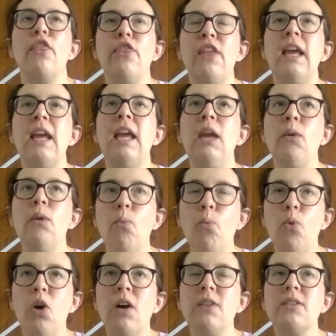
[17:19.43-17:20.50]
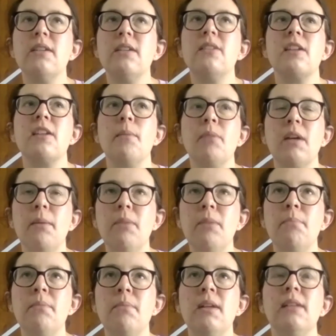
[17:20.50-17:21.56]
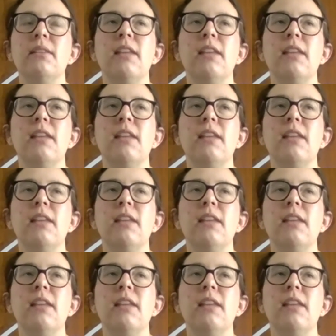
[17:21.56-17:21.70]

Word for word: They wanted some commitment,